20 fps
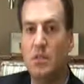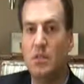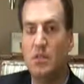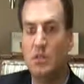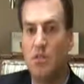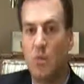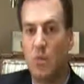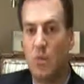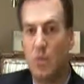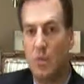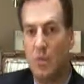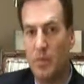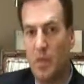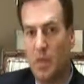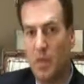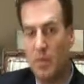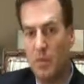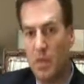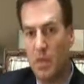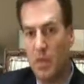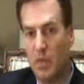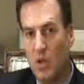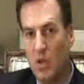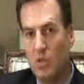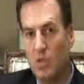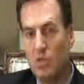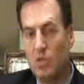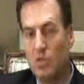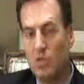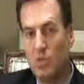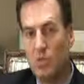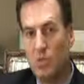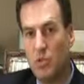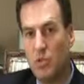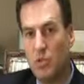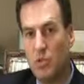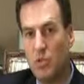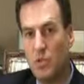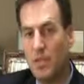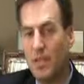So when melanoma is
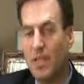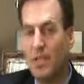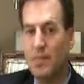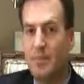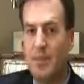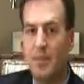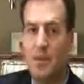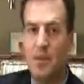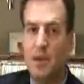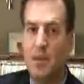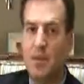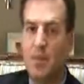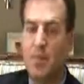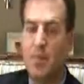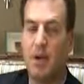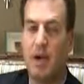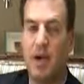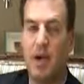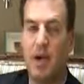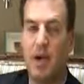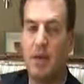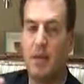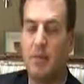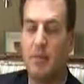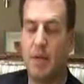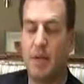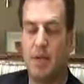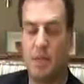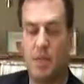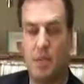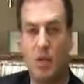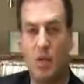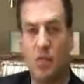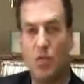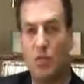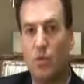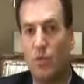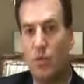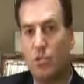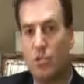removed, it can be done by
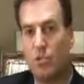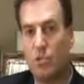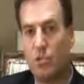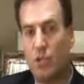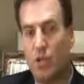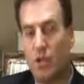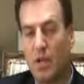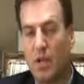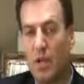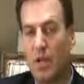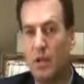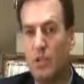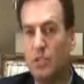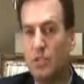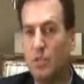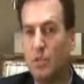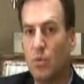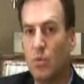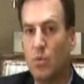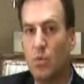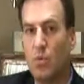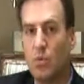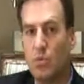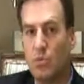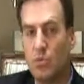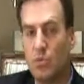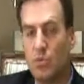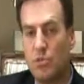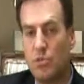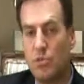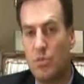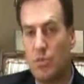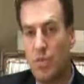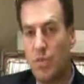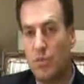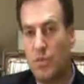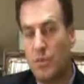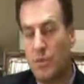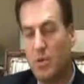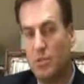myself or a surgical oncologist or a Mohs surgeon, but
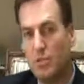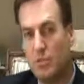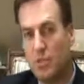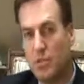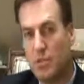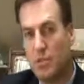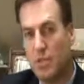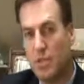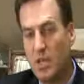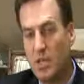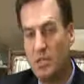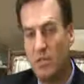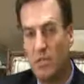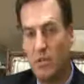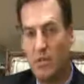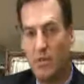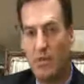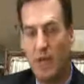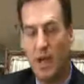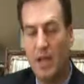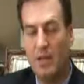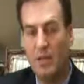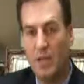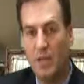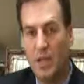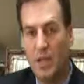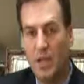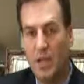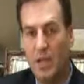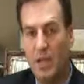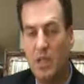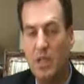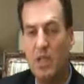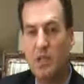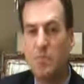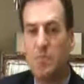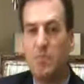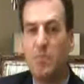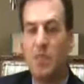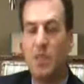if a Mohs surgeon does it or if I do it,
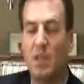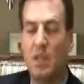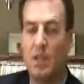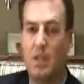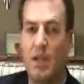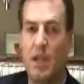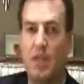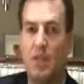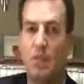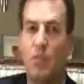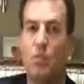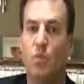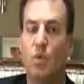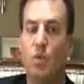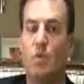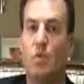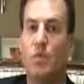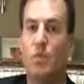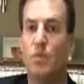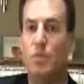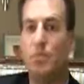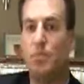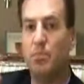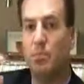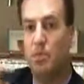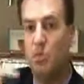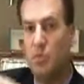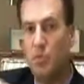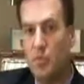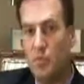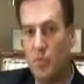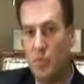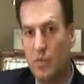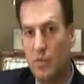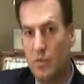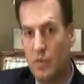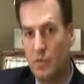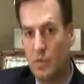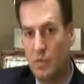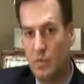then we will remove
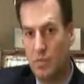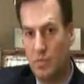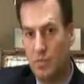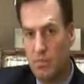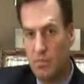the